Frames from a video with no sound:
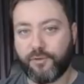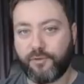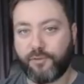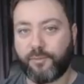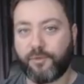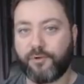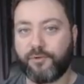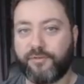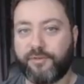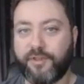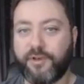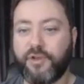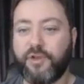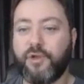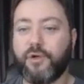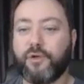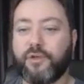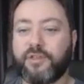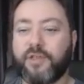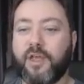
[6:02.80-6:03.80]
board for the New
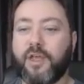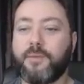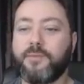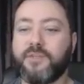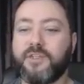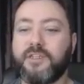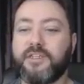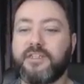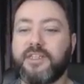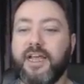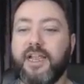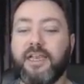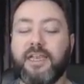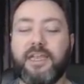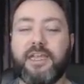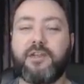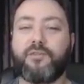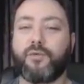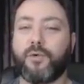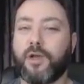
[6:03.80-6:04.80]
York Times and is their
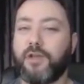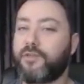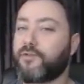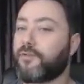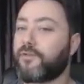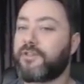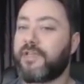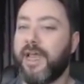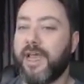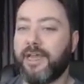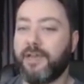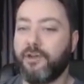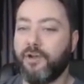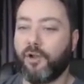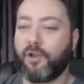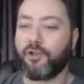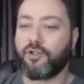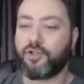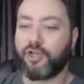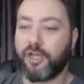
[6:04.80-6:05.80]
lead writer on
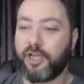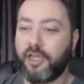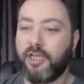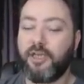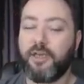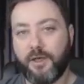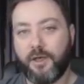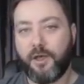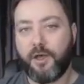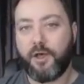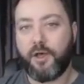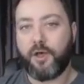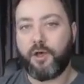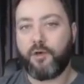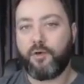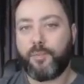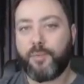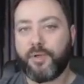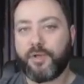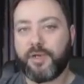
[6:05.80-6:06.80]
technology, her
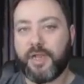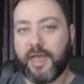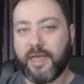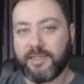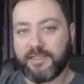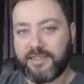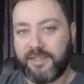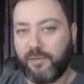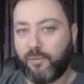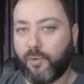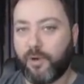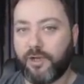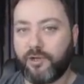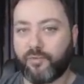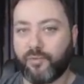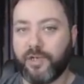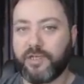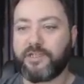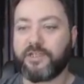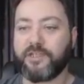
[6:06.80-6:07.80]
open anti-white
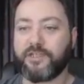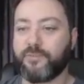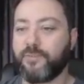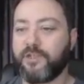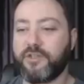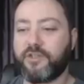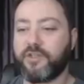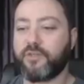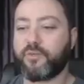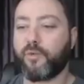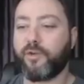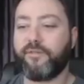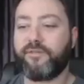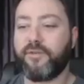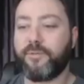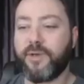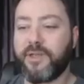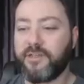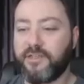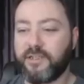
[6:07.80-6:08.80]
racism is just one of the
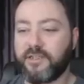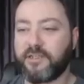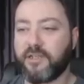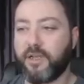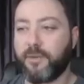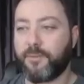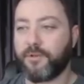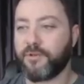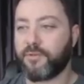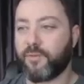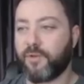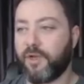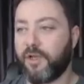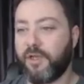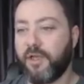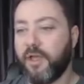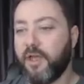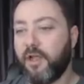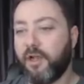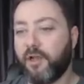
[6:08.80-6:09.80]
best examples why
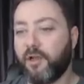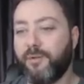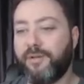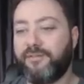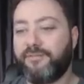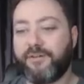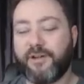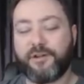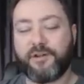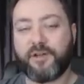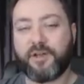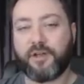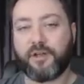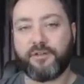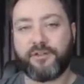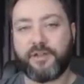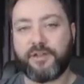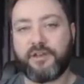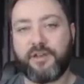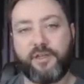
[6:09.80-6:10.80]
Louis Farrakhan
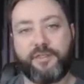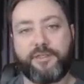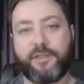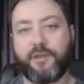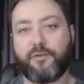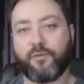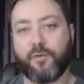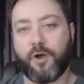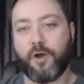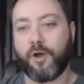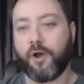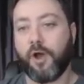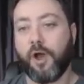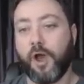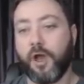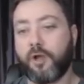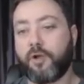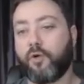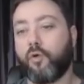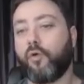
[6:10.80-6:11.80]
did nothing wrong,
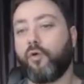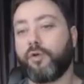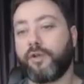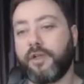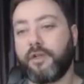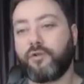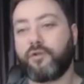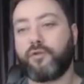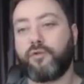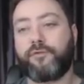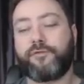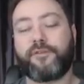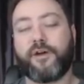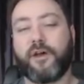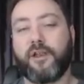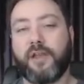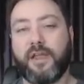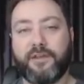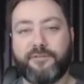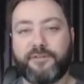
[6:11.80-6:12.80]
according to far
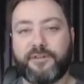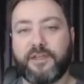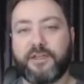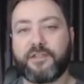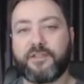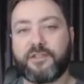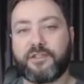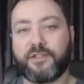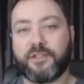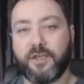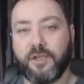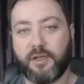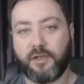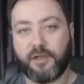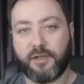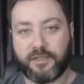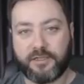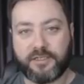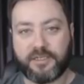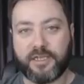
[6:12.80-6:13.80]
leftists
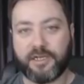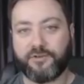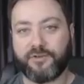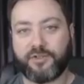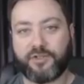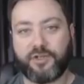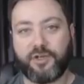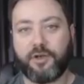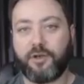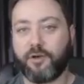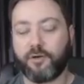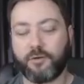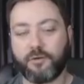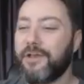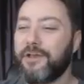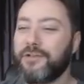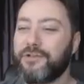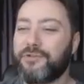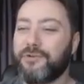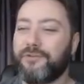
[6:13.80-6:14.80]
like Sarah Jeong.
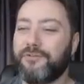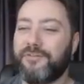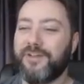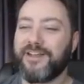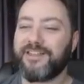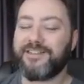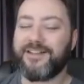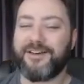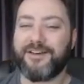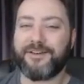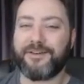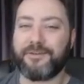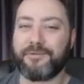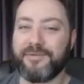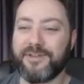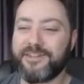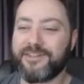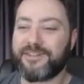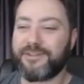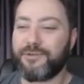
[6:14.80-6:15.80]
Shofar Taku
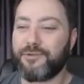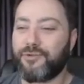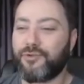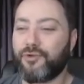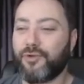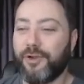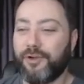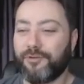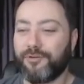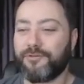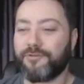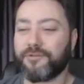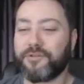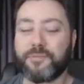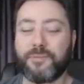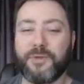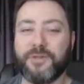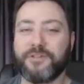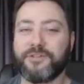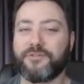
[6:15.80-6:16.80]
managed to trigger a
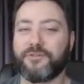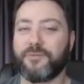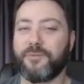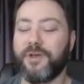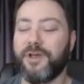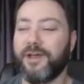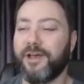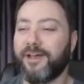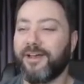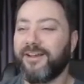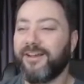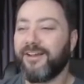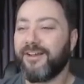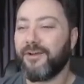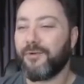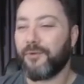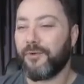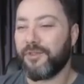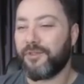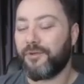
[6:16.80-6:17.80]
response from her
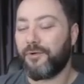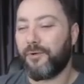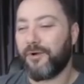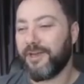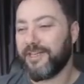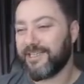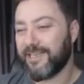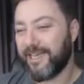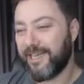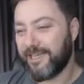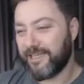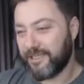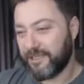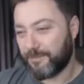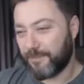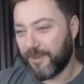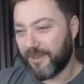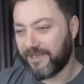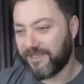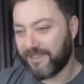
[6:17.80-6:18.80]
with quite a
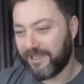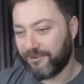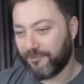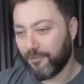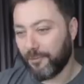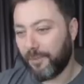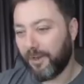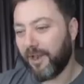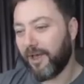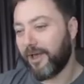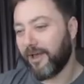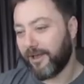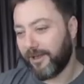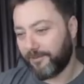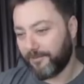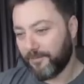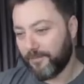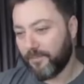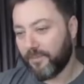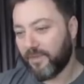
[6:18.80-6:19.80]
spicy reply.
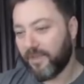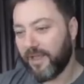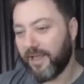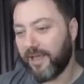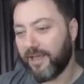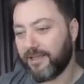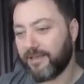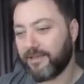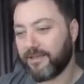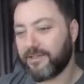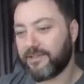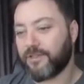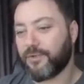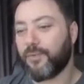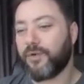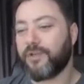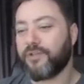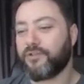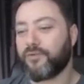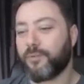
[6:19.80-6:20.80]
And someone
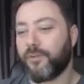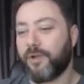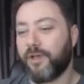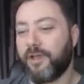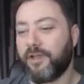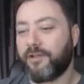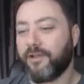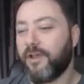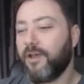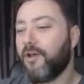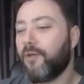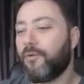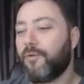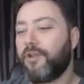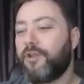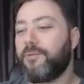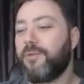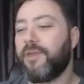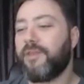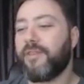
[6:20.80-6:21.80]
else replied, "What do
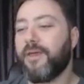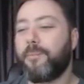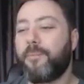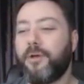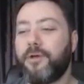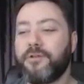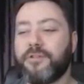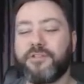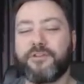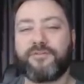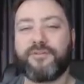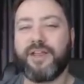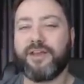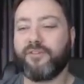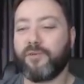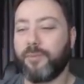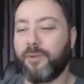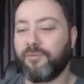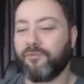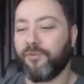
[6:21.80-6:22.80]
you mean? Their posts have never
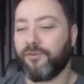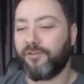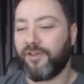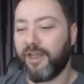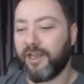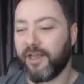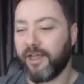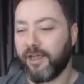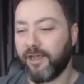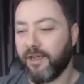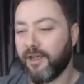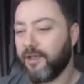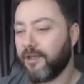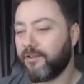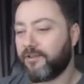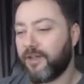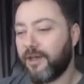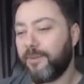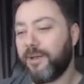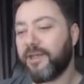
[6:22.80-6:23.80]
been revealing.
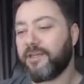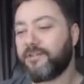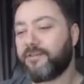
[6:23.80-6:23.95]
Dumbass